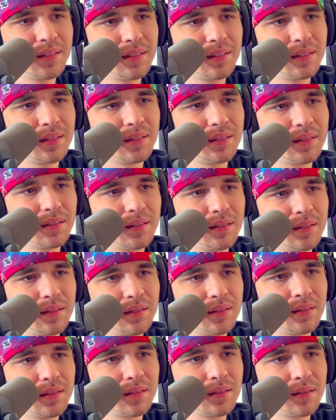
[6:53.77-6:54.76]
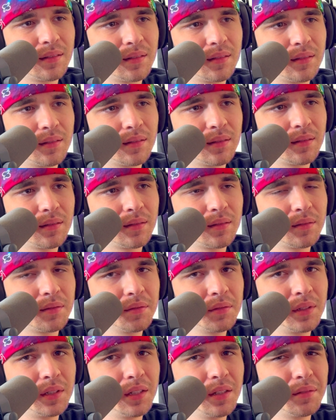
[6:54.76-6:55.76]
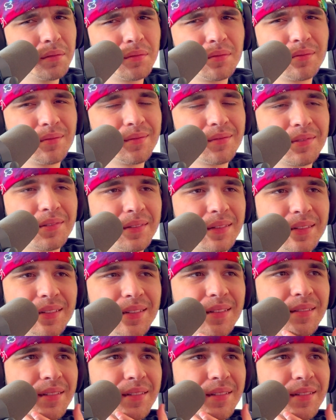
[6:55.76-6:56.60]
It's no use now. Daleto's bullet